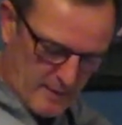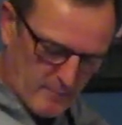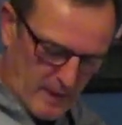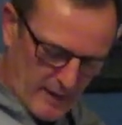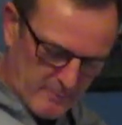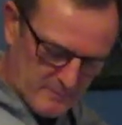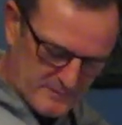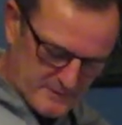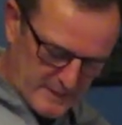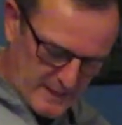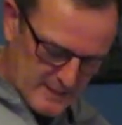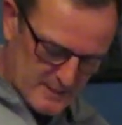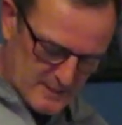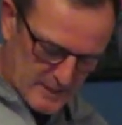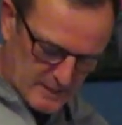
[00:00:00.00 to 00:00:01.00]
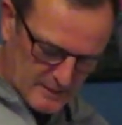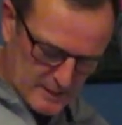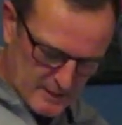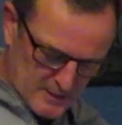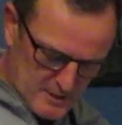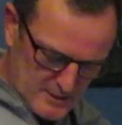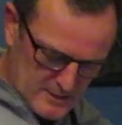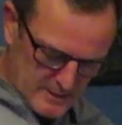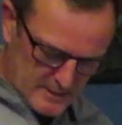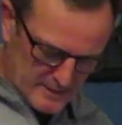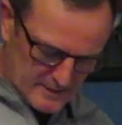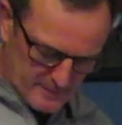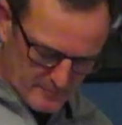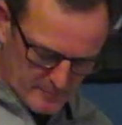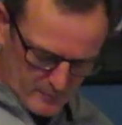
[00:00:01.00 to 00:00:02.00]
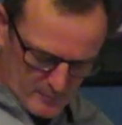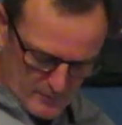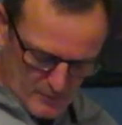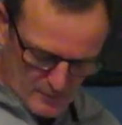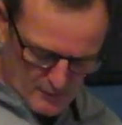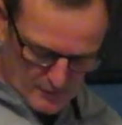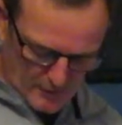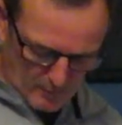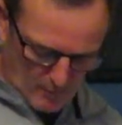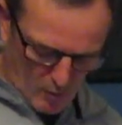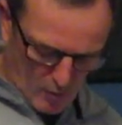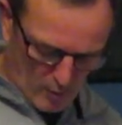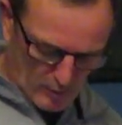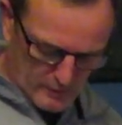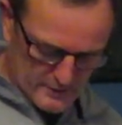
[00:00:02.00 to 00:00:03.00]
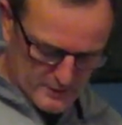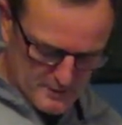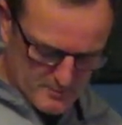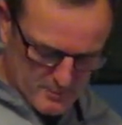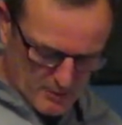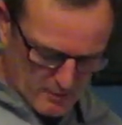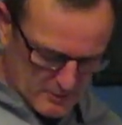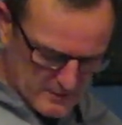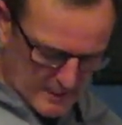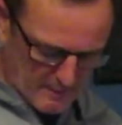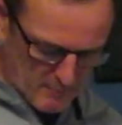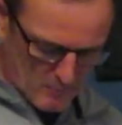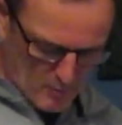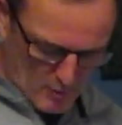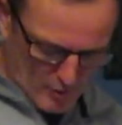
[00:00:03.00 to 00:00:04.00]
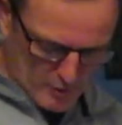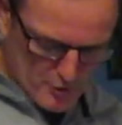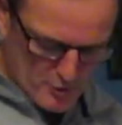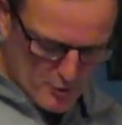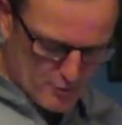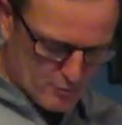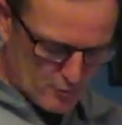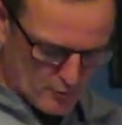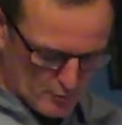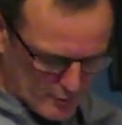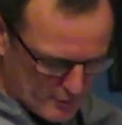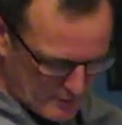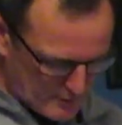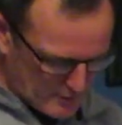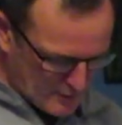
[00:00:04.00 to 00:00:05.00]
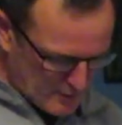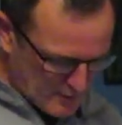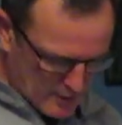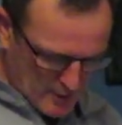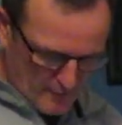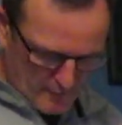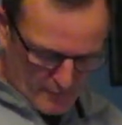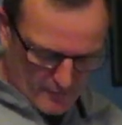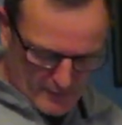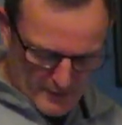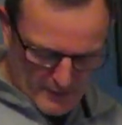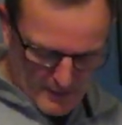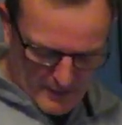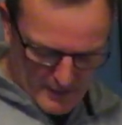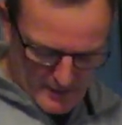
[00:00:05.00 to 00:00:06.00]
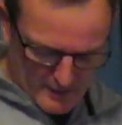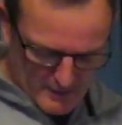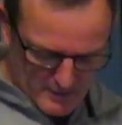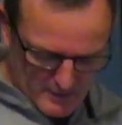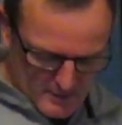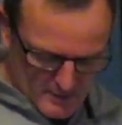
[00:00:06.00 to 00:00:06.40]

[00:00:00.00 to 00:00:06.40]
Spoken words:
I'm testing these film holders because I'm not sure if they are